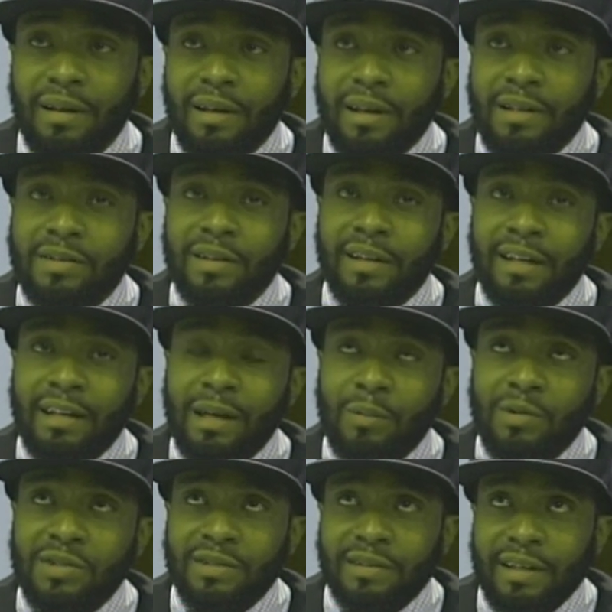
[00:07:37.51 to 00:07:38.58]
because again, it
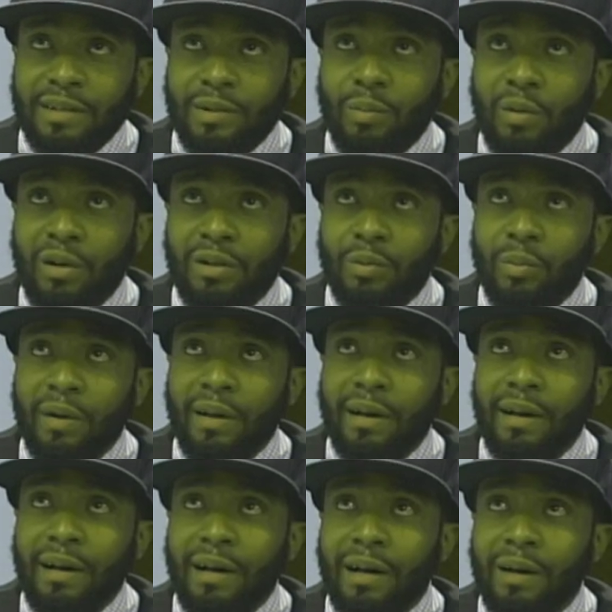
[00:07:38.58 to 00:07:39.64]
was like the one
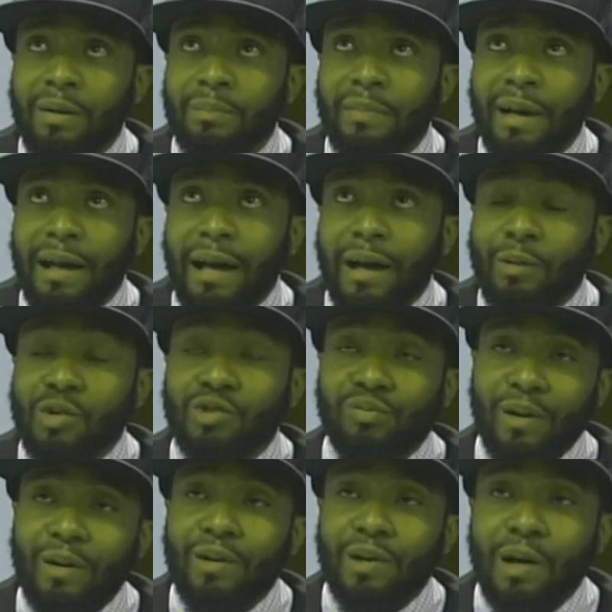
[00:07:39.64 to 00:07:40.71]
where I was
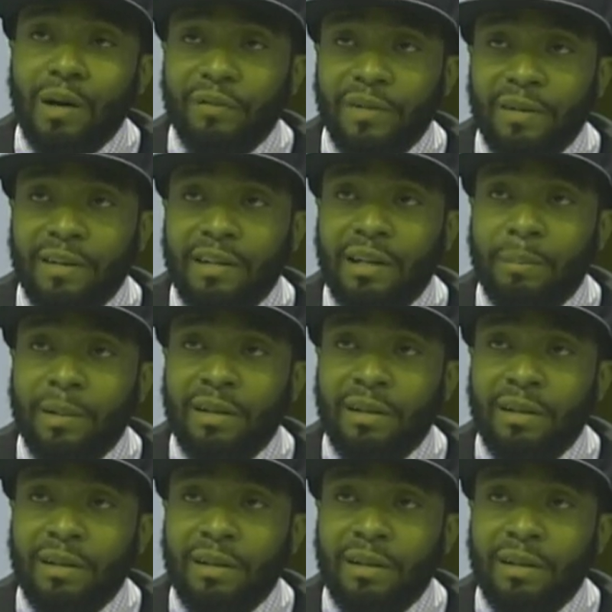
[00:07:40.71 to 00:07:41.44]
real confident coming